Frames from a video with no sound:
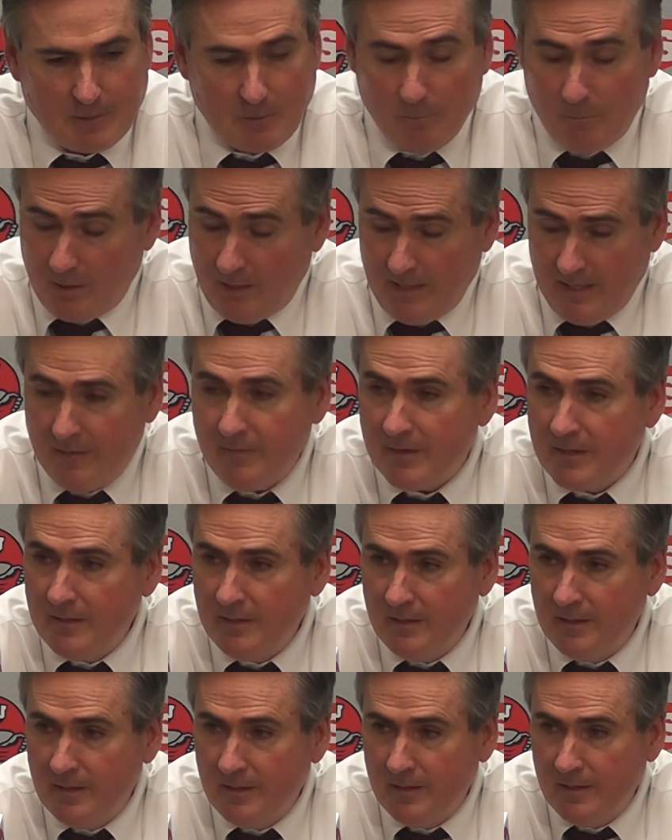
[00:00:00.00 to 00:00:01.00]

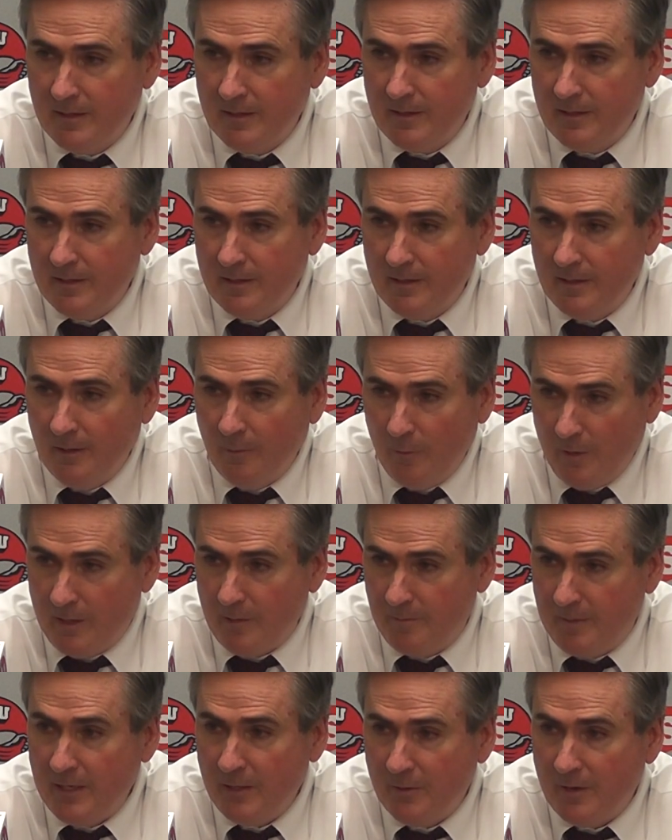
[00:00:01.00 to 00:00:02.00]
believing we
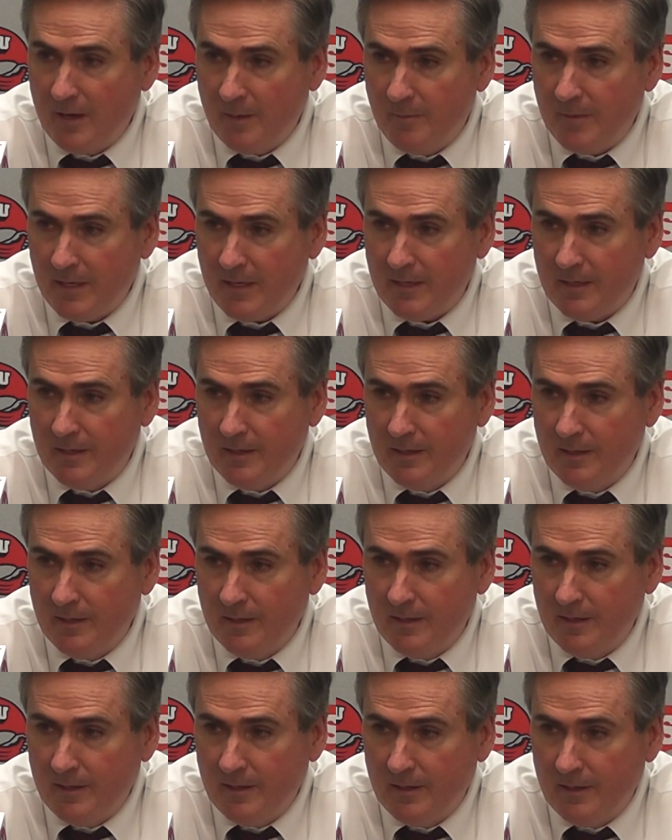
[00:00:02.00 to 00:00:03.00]
could beat UAB.
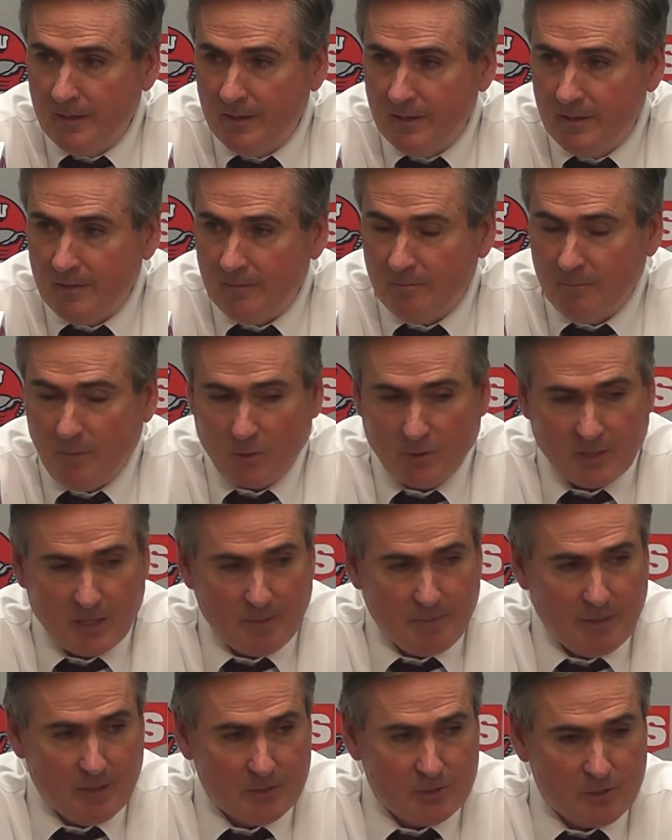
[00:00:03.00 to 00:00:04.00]
Most
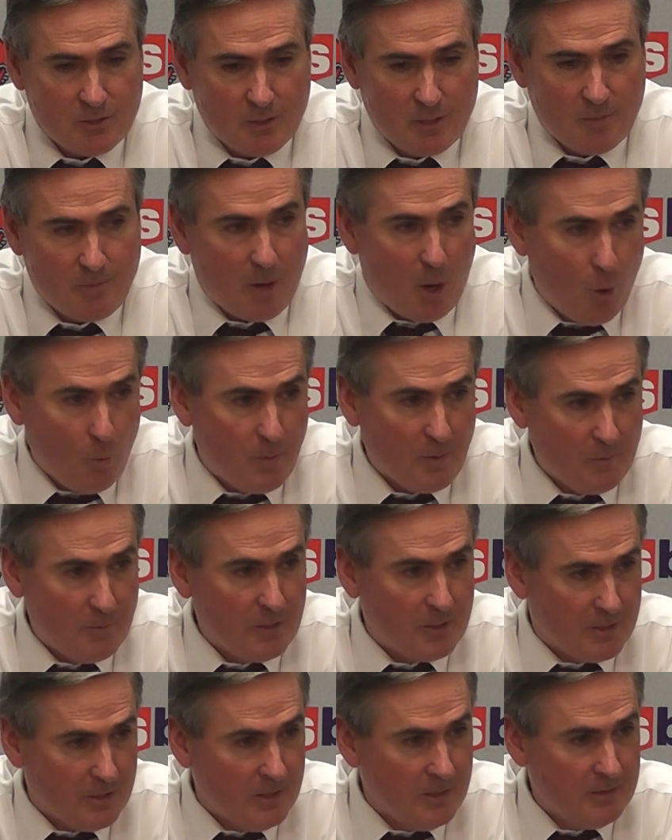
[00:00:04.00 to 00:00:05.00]
everybody else showed up hoping
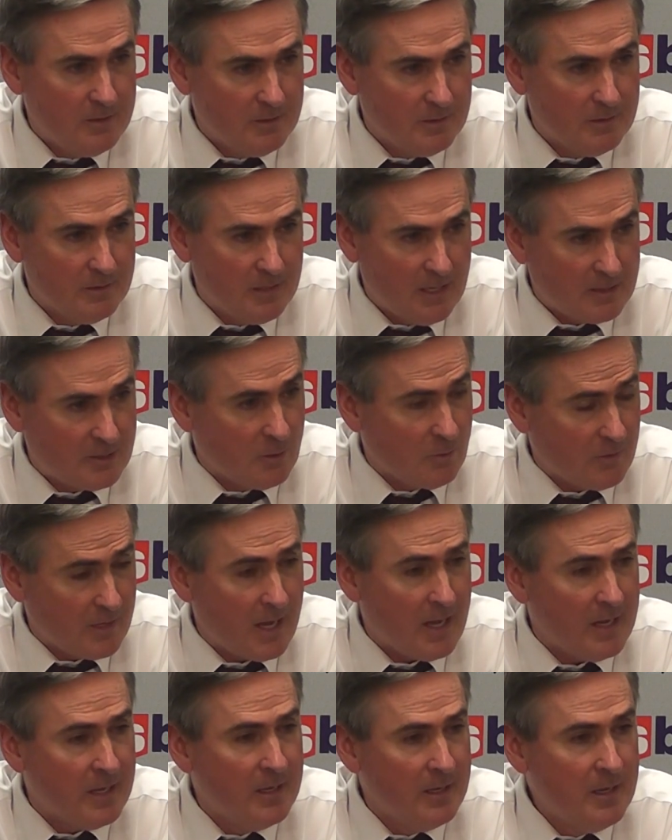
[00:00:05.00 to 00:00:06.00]
we could, and that's
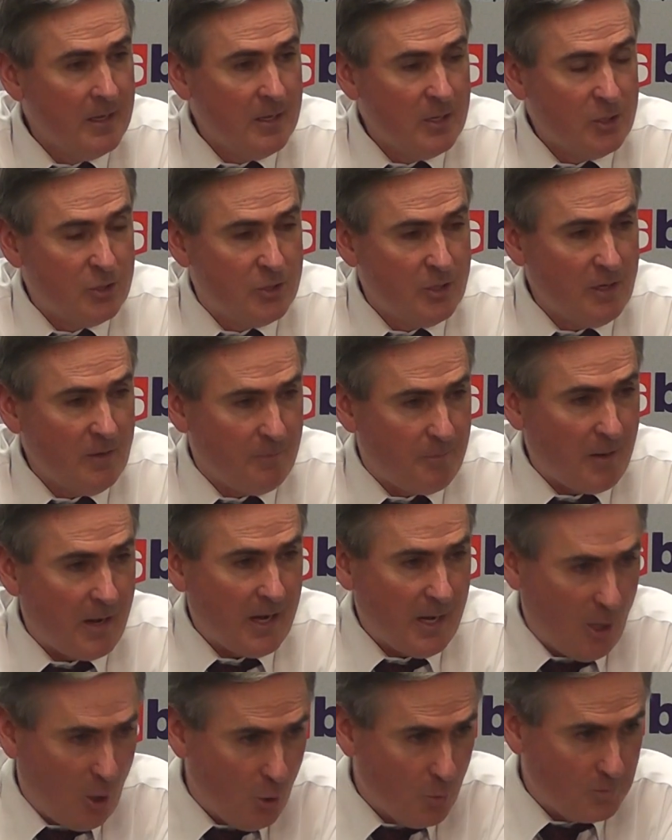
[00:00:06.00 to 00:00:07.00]
okay. Should have
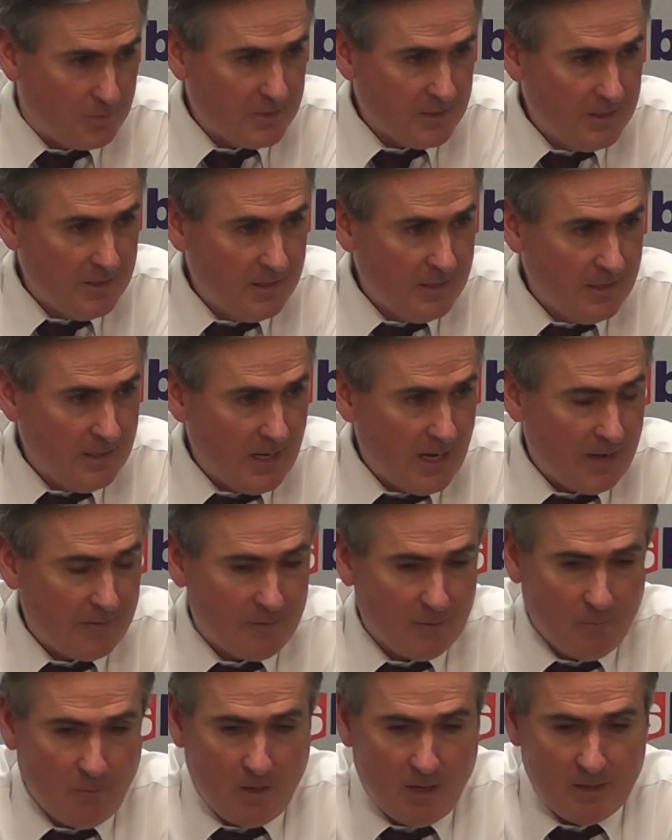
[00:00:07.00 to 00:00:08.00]
probably hoped
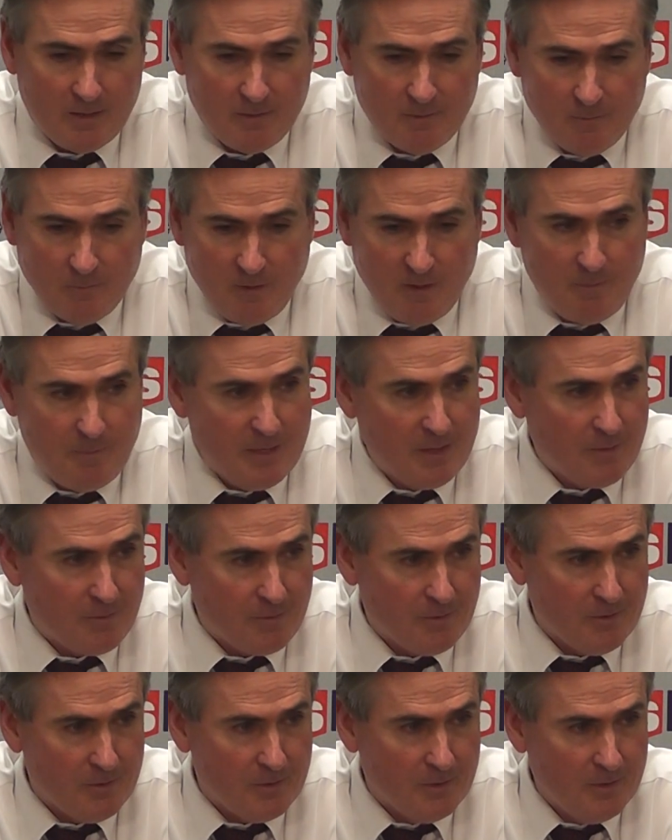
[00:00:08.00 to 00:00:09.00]
after what we've been
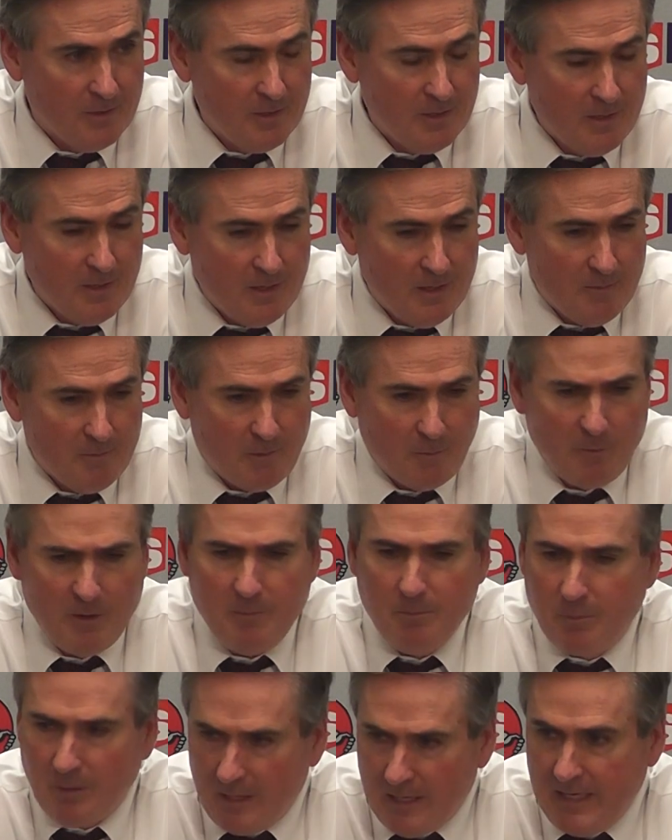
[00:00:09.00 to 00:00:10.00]
through. But we
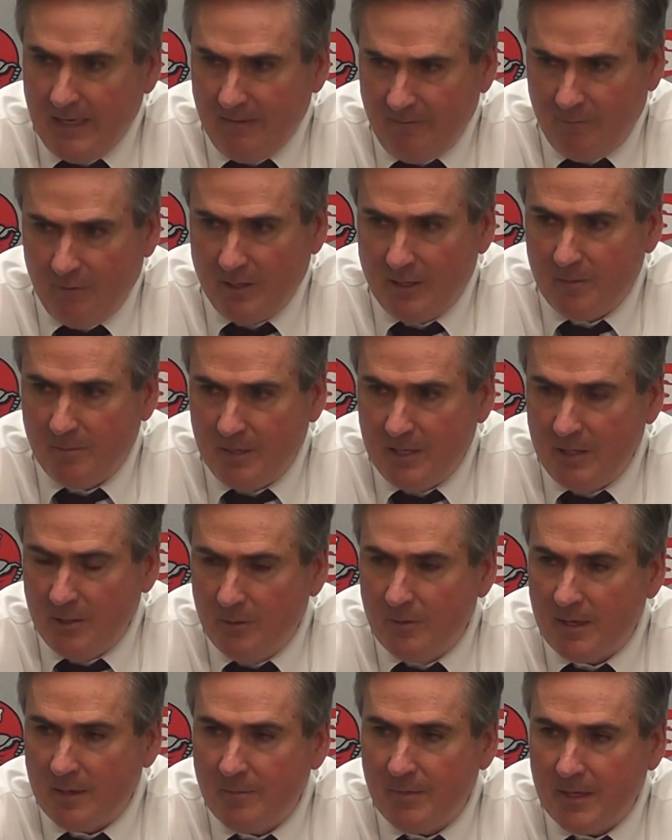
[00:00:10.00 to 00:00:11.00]
believed we could beat
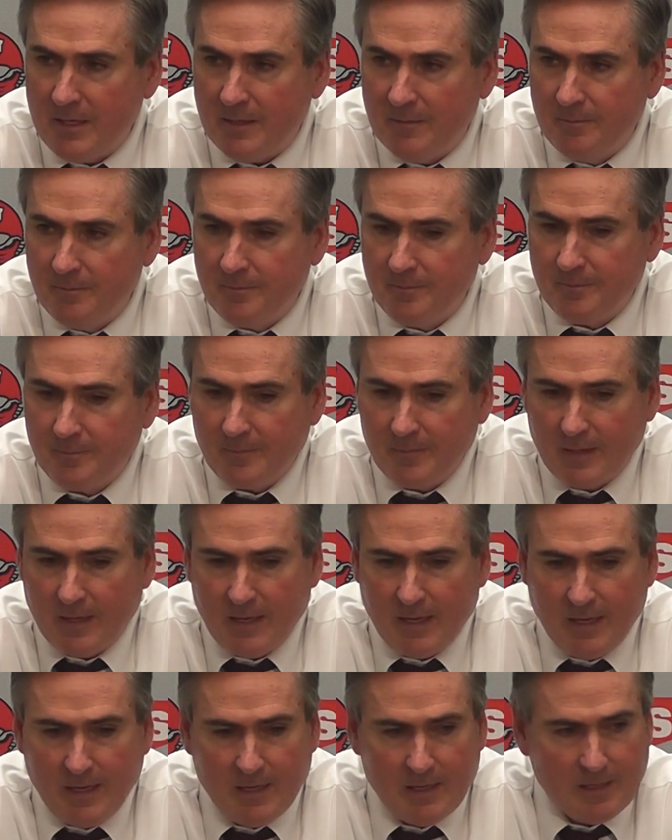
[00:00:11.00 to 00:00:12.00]
UAB.
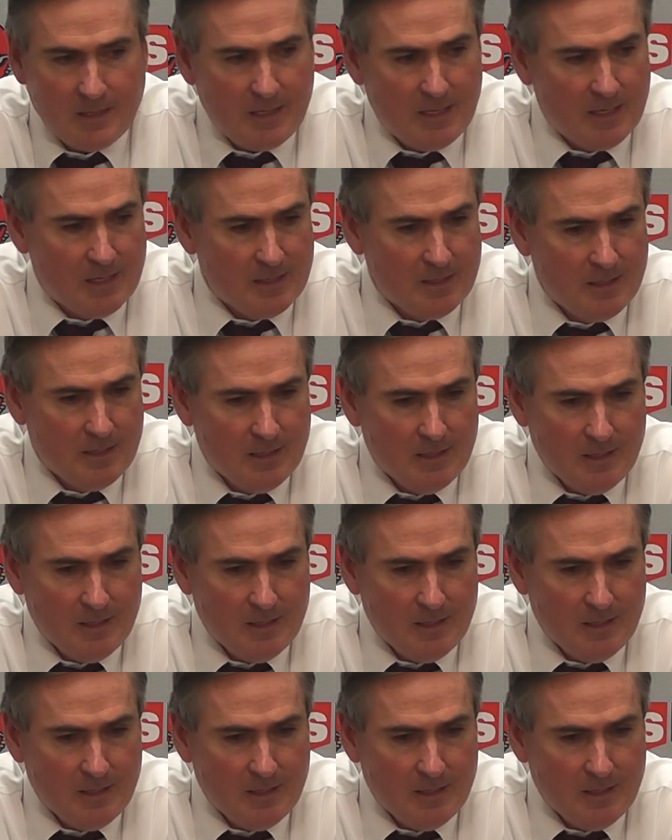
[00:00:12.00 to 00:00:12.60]
And again,